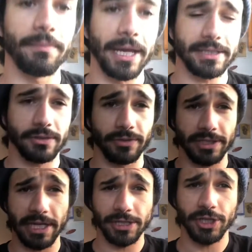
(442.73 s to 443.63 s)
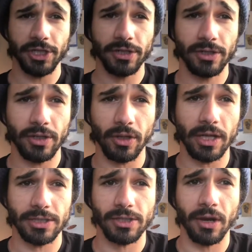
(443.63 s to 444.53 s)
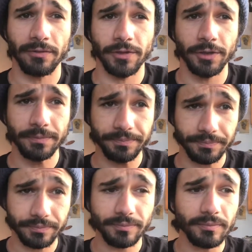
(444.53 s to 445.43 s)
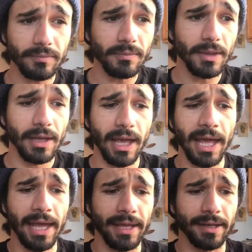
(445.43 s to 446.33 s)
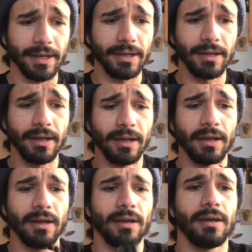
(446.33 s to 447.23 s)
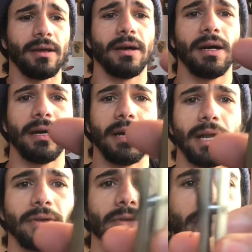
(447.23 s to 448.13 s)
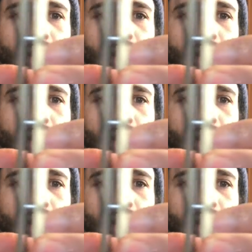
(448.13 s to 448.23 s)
makes the retention a lot softer. And uh, I don't